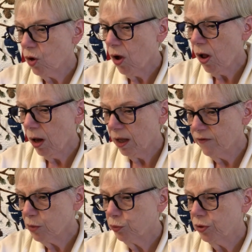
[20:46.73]
all
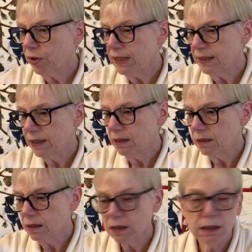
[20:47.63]
of the Prairie
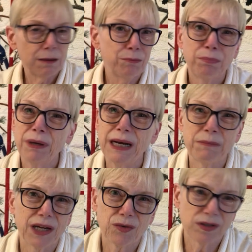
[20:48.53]
Santas, but I'm
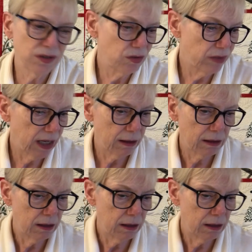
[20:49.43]
not going to do that.